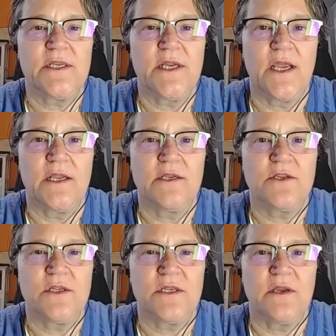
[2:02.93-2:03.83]

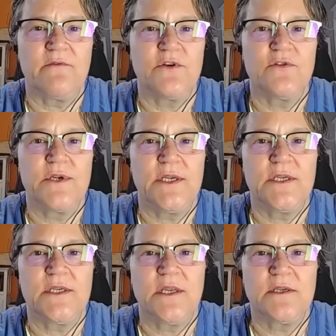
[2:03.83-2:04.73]
stands of
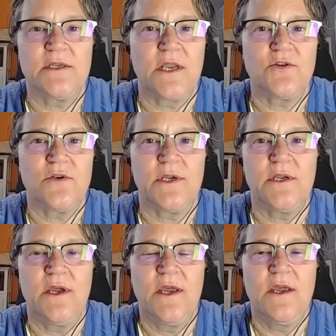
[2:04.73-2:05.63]
trees centuried